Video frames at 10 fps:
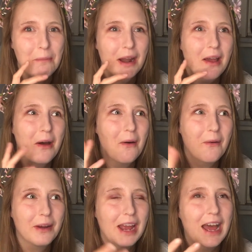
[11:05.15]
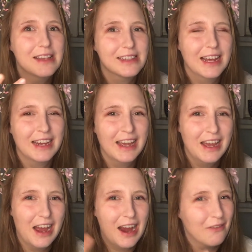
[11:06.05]
but Jorge has like
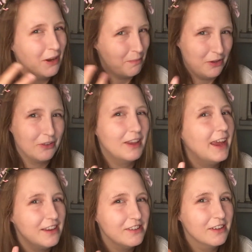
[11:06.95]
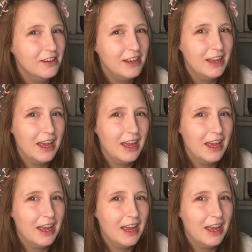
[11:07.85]
a reputation